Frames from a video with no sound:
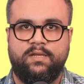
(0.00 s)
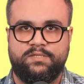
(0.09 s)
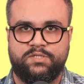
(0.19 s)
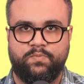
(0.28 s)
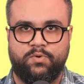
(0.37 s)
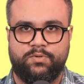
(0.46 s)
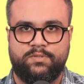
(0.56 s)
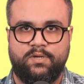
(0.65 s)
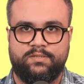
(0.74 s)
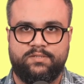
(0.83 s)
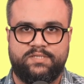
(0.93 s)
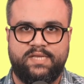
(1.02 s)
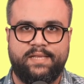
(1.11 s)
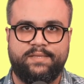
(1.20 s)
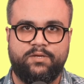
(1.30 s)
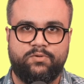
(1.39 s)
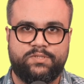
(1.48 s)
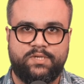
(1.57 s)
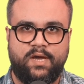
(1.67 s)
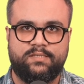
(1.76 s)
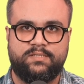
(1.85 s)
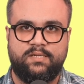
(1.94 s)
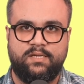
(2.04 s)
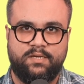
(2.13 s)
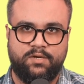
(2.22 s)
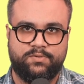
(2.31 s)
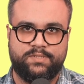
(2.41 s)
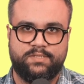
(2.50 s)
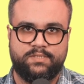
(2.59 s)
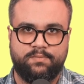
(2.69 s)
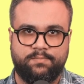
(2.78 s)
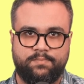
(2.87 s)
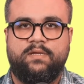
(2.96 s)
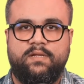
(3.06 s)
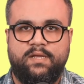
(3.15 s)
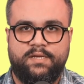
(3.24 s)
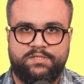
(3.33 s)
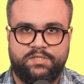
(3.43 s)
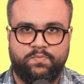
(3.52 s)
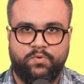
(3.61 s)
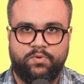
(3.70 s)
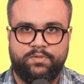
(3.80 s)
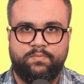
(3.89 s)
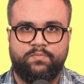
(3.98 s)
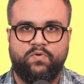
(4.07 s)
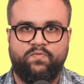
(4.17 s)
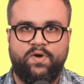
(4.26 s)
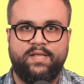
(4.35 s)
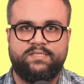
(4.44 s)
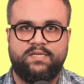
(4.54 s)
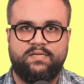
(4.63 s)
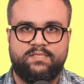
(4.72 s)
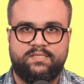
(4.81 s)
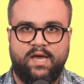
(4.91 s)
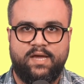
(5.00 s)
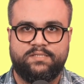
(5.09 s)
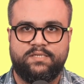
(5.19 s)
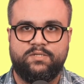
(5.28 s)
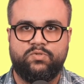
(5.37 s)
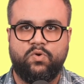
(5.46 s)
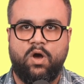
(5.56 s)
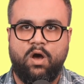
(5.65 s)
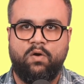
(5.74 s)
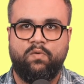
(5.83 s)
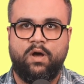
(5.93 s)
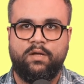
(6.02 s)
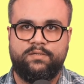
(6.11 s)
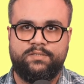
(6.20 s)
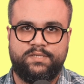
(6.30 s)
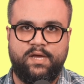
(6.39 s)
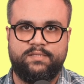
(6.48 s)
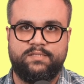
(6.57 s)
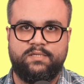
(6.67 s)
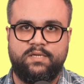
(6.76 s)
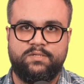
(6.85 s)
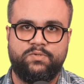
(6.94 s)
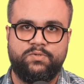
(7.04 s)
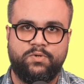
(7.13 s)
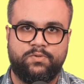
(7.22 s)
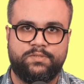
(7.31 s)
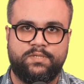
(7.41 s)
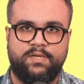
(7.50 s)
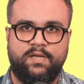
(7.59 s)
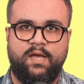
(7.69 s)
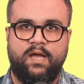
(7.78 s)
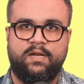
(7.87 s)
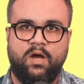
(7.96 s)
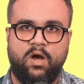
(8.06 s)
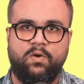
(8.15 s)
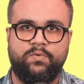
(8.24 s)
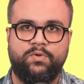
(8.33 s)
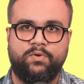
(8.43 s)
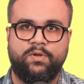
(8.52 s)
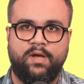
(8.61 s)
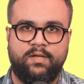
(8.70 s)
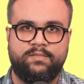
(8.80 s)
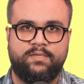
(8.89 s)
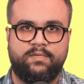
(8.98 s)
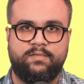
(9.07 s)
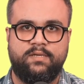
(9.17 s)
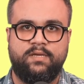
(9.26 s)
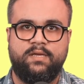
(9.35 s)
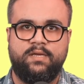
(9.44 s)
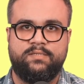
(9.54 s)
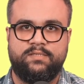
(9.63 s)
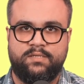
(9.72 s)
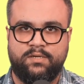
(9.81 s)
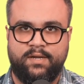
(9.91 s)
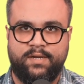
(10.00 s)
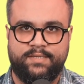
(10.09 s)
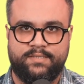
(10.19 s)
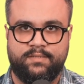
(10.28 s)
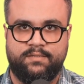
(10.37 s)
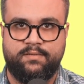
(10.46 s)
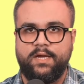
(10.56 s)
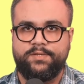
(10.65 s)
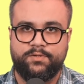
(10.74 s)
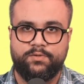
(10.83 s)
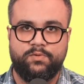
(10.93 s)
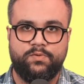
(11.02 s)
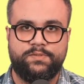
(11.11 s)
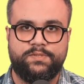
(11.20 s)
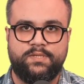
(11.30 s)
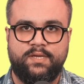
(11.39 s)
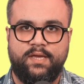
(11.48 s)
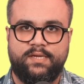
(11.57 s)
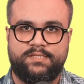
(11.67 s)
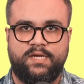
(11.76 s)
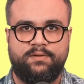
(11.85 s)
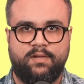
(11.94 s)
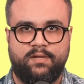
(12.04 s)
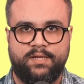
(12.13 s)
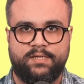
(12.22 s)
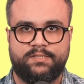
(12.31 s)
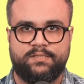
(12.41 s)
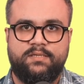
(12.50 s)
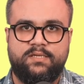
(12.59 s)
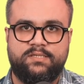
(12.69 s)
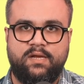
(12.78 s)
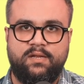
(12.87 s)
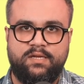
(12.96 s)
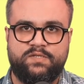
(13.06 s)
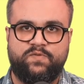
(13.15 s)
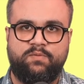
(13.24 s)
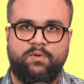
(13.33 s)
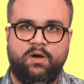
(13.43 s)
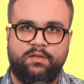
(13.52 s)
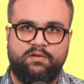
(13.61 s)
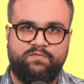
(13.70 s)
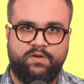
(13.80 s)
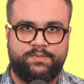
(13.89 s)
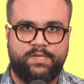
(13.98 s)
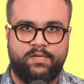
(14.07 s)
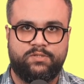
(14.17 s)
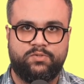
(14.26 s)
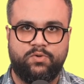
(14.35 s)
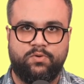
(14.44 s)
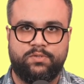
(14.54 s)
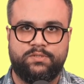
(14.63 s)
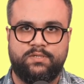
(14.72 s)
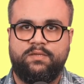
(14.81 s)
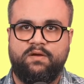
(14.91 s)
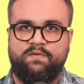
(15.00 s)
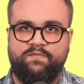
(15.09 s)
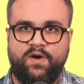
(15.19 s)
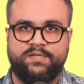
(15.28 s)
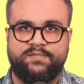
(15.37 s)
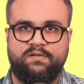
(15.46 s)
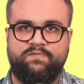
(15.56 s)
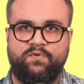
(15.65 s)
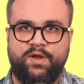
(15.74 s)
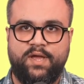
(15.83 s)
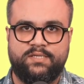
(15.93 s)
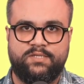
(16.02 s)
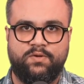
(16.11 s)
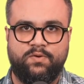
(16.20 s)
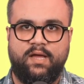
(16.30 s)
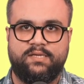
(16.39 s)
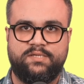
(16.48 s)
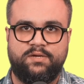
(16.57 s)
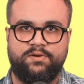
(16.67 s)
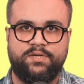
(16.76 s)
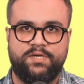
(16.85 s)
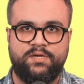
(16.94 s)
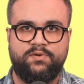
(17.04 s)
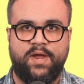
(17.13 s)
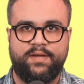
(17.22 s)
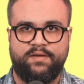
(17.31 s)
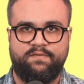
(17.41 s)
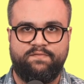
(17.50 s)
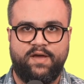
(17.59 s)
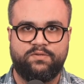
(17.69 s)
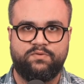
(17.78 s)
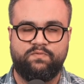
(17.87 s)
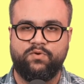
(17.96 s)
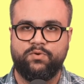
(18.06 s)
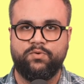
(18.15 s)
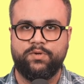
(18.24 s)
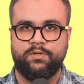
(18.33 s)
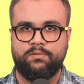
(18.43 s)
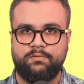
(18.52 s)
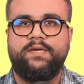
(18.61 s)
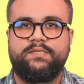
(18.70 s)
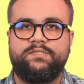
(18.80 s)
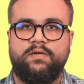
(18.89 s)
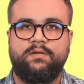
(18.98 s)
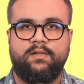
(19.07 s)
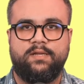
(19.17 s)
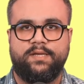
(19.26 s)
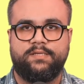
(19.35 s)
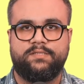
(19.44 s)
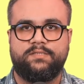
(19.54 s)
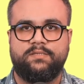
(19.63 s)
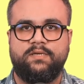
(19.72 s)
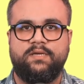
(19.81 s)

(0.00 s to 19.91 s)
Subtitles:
Links report. Understanding your site's link ecosystem. The links report provides insights into how other sites link to yours and how your content is interconnected. It includes external links. These are links from other websites to yours. They are vital for SEO as they are a key ranking factor for Google. Internal links.